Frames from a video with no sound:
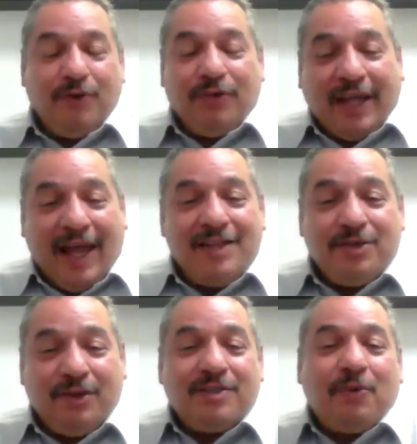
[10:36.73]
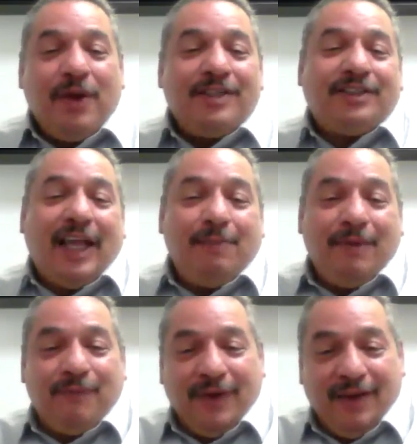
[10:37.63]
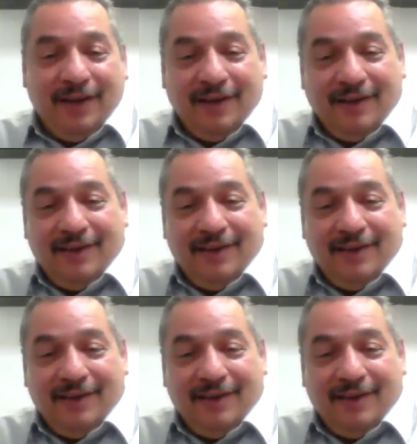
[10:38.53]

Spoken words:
you were canceled, there's a reinstatement fee.